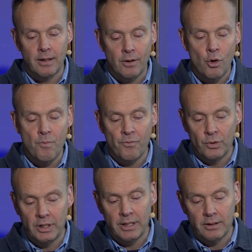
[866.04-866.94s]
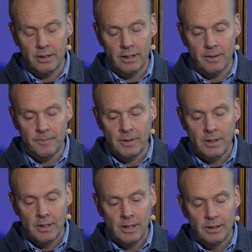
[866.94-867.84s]
Hopefully, the
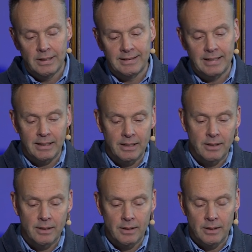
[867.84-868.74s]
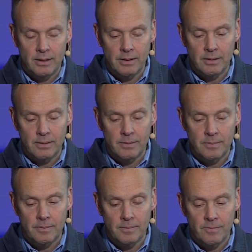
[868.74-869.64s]

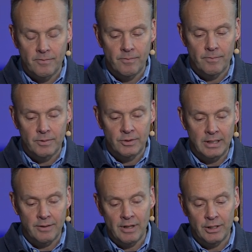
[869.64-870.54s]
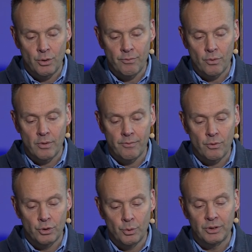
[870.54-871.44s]
SEK value
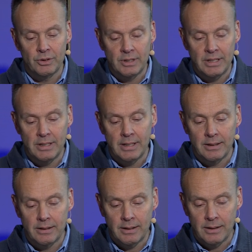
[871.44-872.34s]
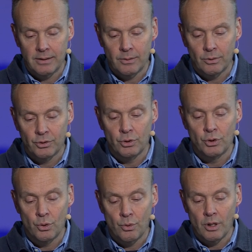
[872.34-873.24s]
for USD and also
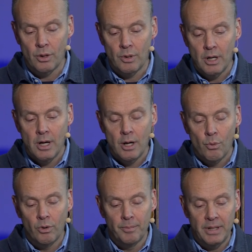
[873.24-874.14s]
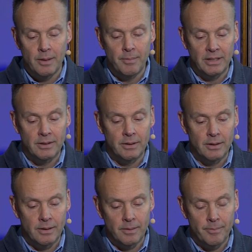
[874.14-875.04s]
euro will be a bit
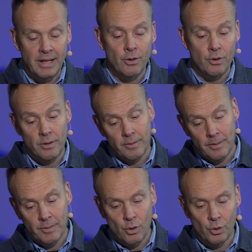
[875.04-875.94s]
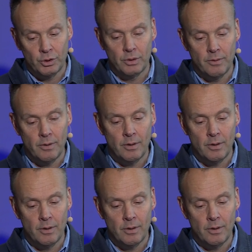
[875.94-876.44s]
better because